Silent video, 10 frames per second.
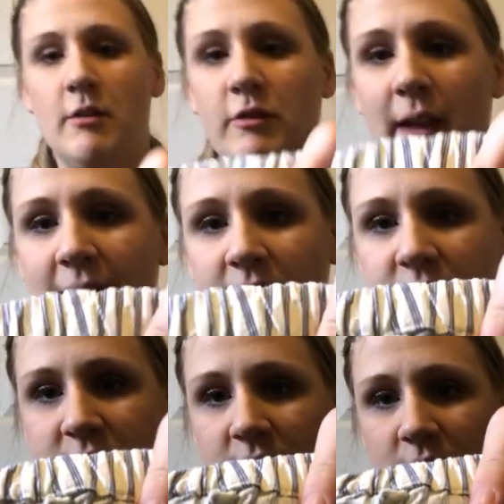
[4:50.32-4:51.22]

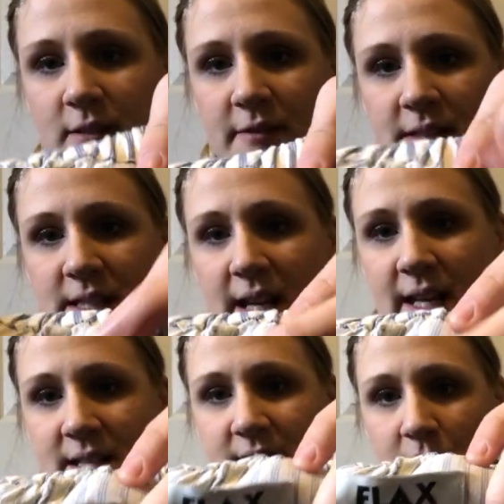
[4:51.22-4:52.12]
Flax,
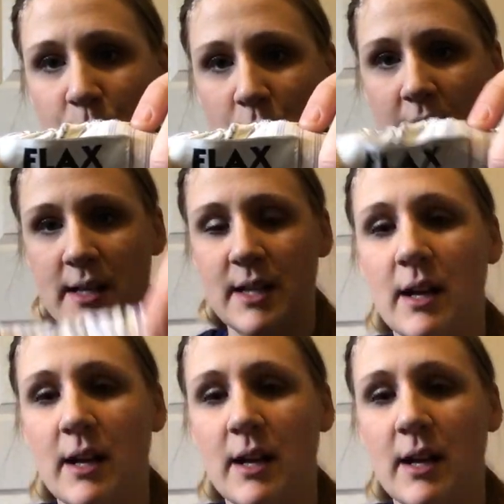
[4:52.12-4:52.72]
fantastic brand.